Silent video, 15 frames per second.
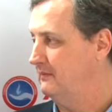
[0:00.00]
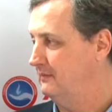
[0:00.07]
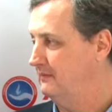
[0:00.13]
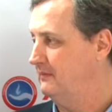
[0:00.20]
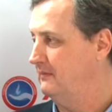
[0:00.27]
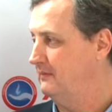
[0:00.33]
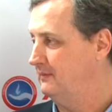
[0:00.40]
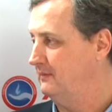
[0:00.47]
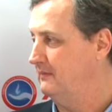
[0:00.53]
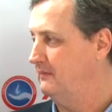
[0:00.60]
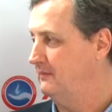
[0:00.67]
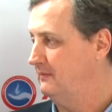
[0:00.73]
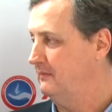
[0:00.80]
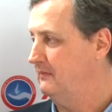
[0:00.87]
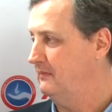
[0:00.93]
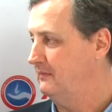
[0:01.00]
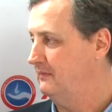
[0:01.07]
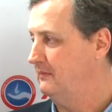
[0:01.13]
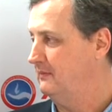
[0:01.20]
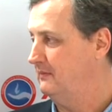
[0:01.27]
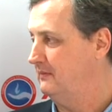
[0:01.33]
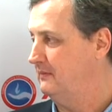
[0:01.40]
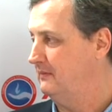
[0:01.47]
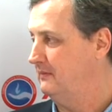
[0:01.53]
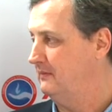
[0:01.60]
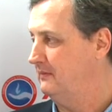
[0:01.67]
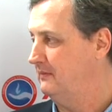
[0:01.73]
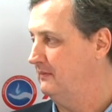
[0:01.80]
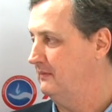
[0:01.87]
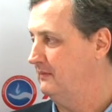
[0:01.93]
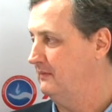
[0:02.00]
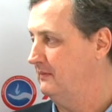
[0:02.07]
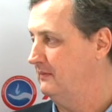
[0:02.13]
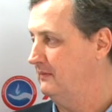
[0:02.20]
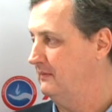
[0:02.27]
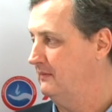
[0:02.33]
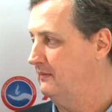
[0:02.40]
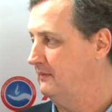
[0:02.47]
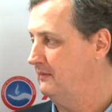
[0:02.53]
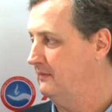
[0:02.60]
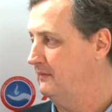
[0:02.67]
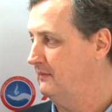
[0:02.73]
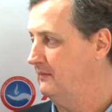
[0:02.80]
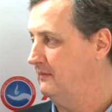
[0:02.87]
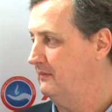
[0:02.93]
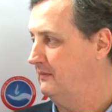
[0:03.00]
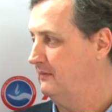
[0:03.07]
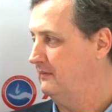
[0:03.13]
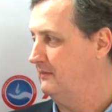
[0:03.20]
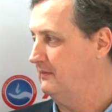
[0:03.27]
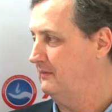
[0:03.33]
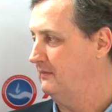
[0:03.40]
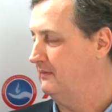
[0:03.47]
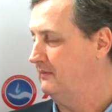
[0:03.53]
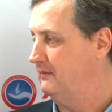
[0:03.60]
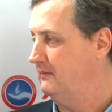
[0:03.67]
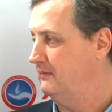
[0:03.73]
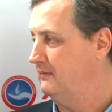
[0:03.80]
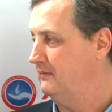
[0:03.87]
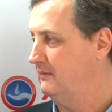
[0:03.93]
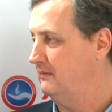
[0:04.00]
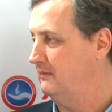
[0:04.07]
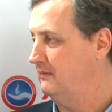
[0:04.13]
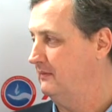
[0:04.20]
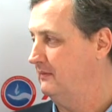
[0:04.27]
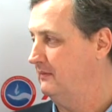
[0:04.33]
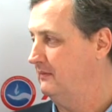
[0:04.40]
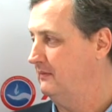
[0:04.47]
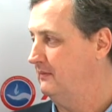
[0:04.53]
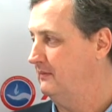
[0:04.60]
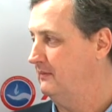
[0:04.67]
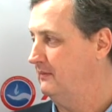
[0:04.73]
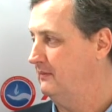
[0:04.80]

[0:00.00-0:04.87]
This person isn't speaking.